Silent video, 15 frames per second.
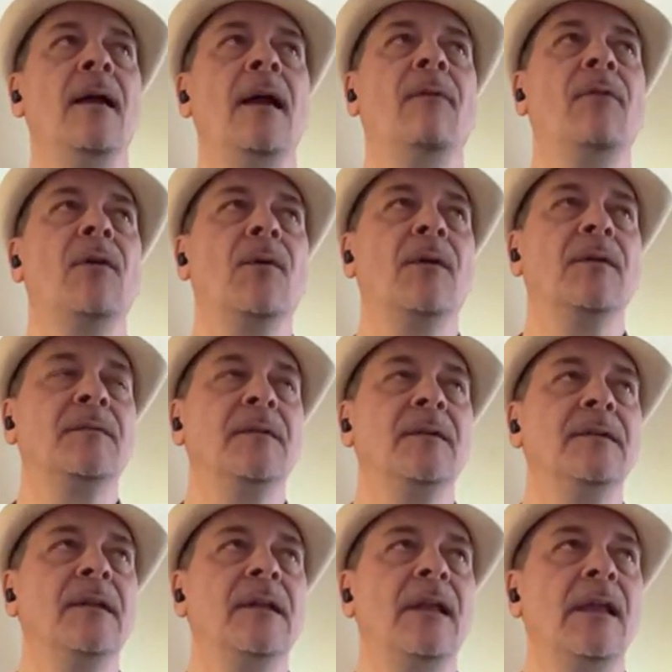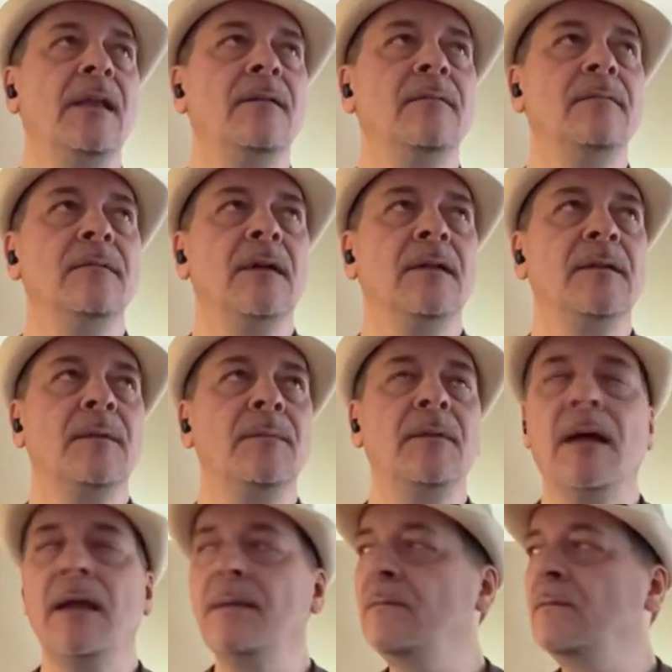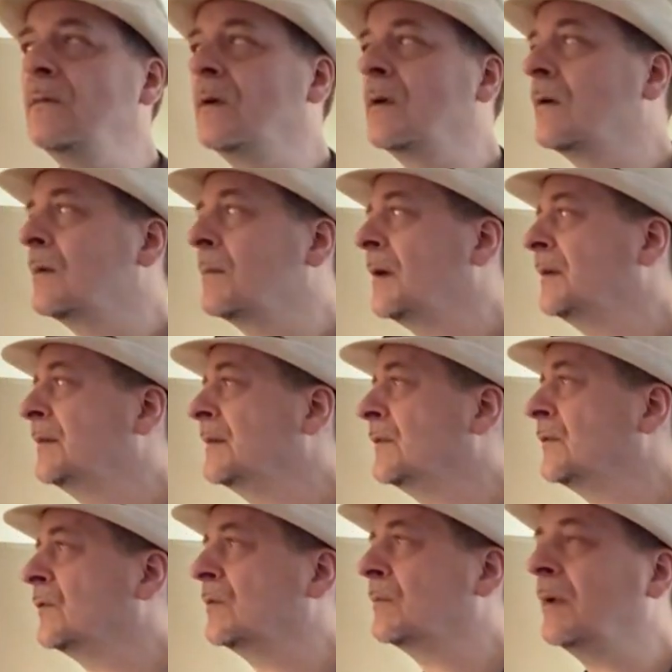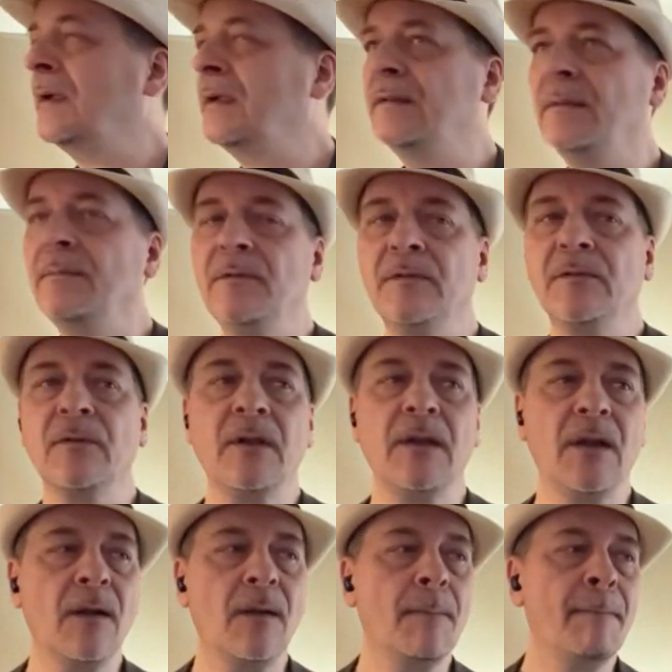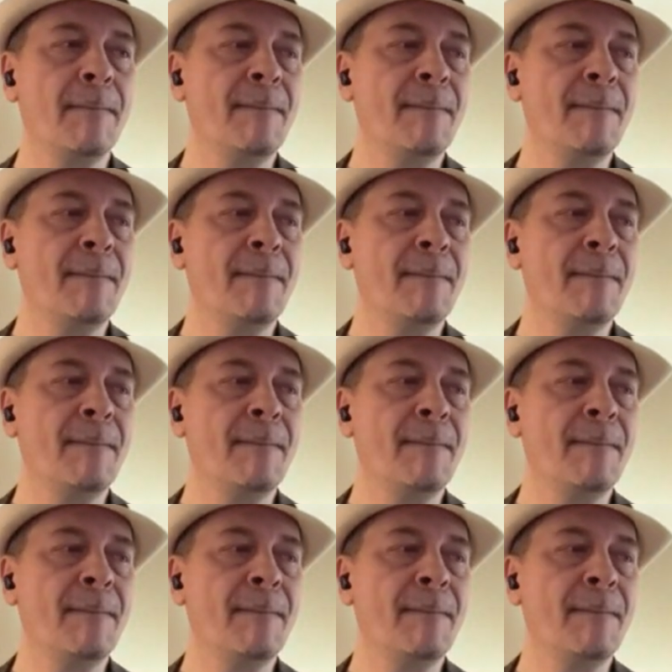every Christmas, and then sometime we go to my sister's place up the street here.